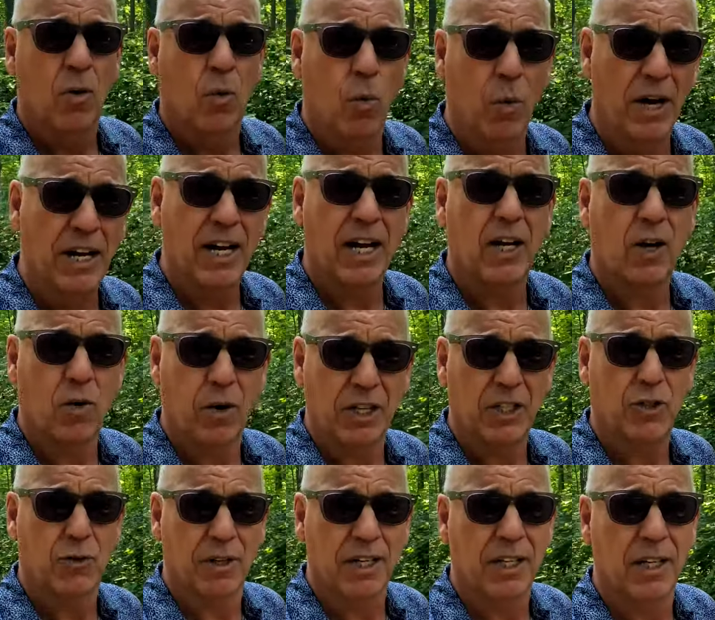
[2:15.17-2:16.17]
when I
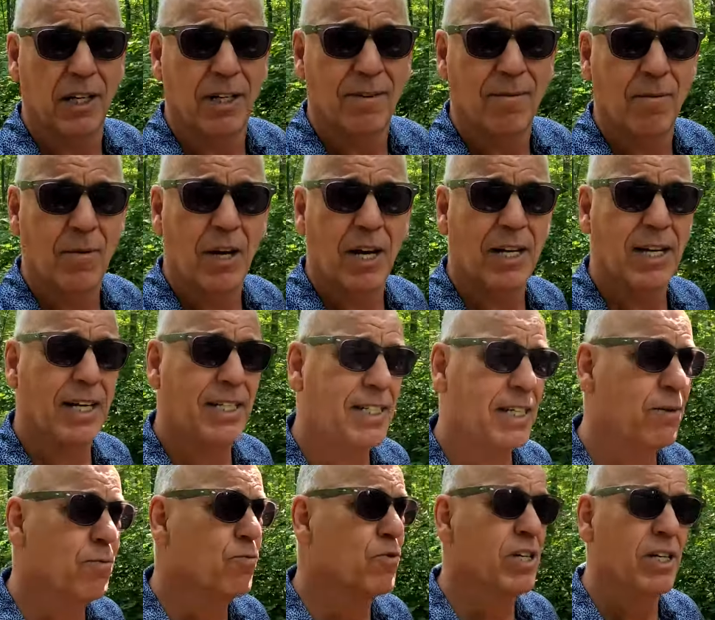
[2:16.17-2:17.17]
quit drinking, and I
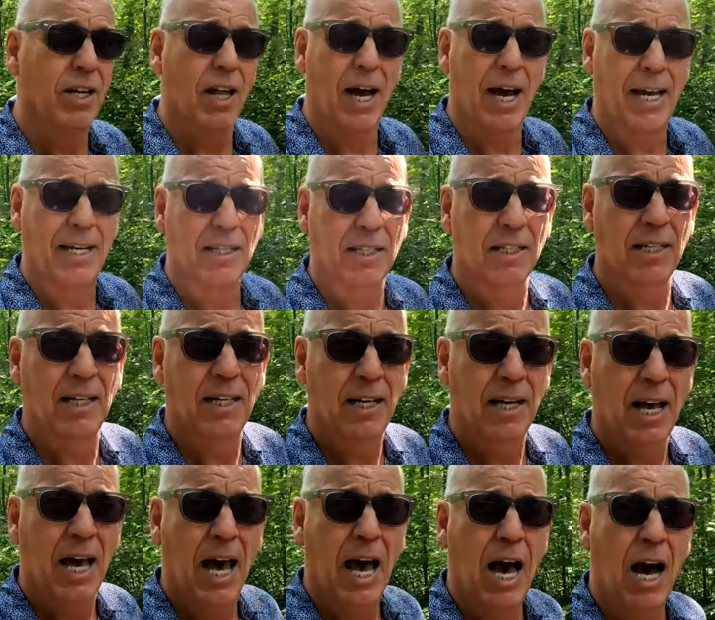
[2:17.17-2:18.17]
didn't realize
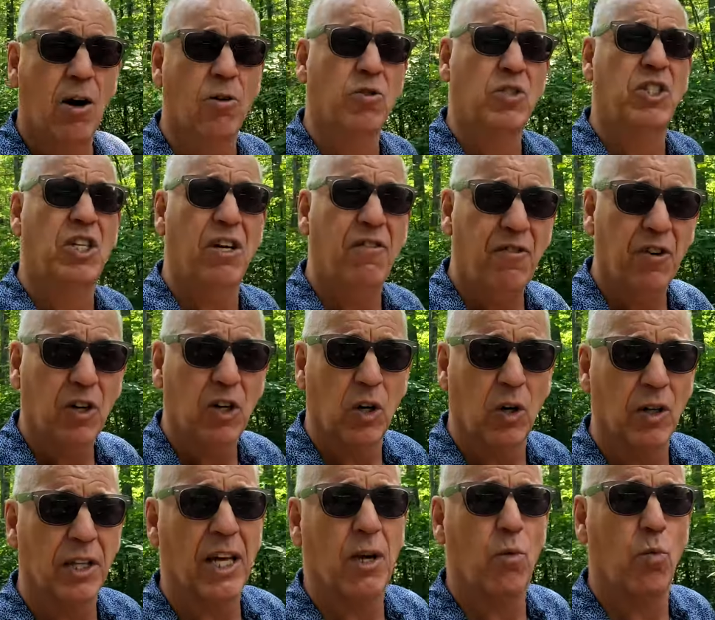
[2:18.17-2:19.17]
how
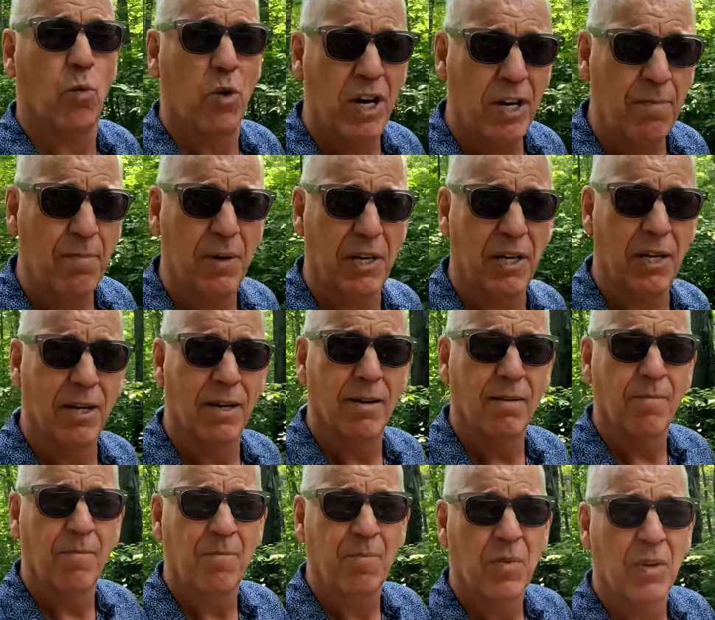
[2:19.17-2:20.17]
difficult it would be
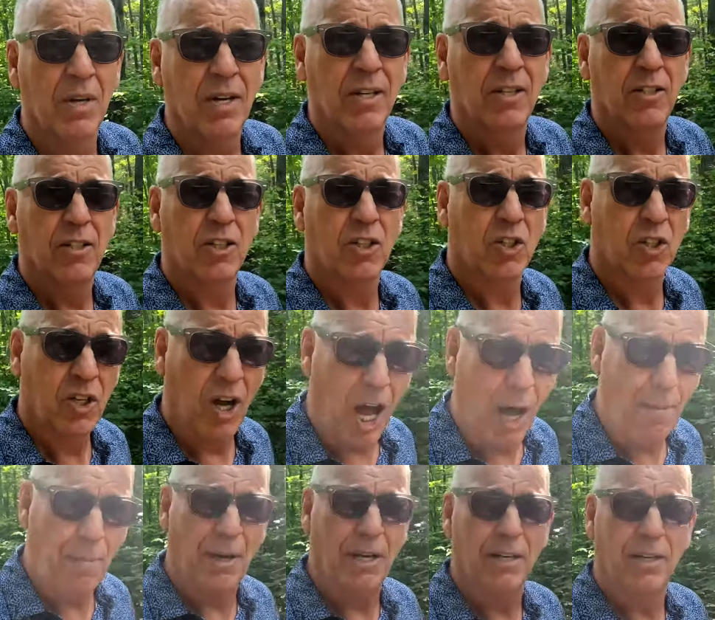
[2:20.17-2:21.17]
to
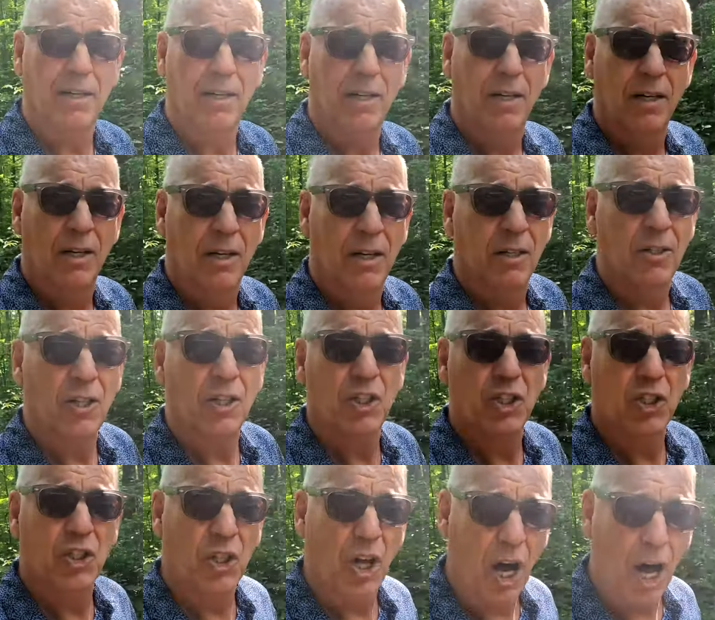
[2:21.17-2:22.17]
stop it, to
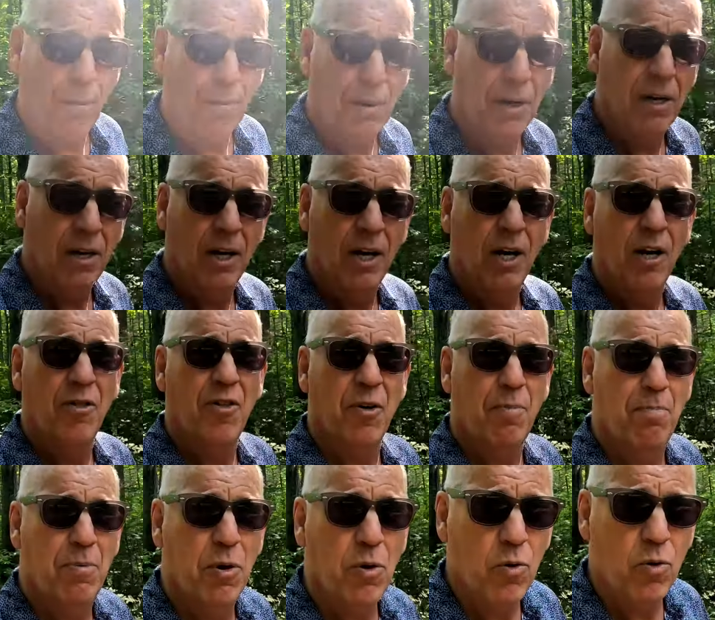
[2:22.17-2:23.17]
stop the
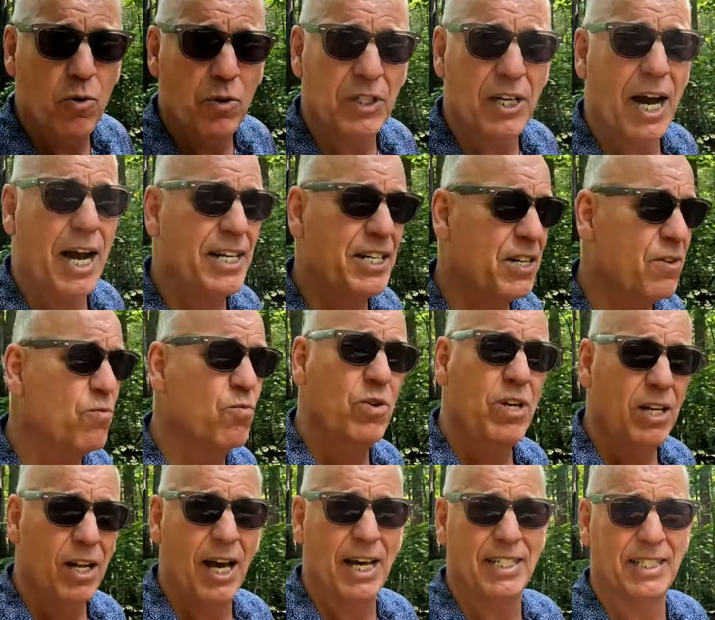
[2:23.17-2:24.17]
booze. I didn't
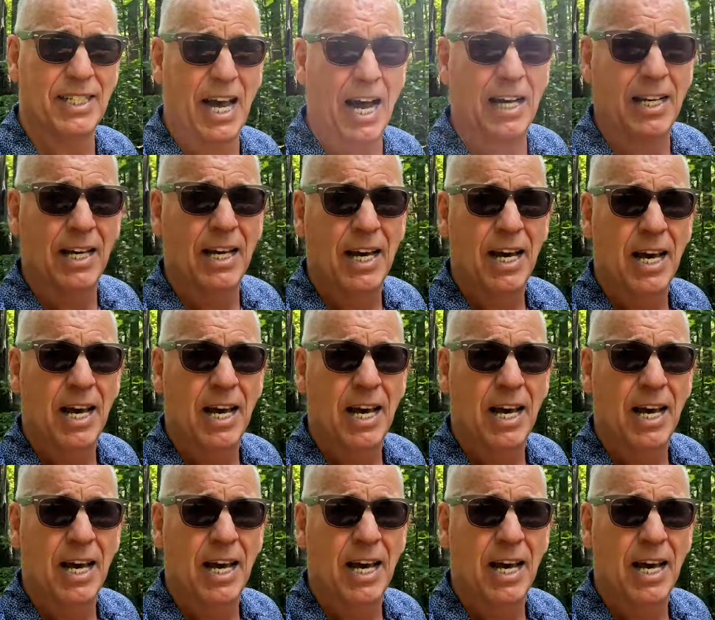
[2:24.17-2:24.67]
realize that.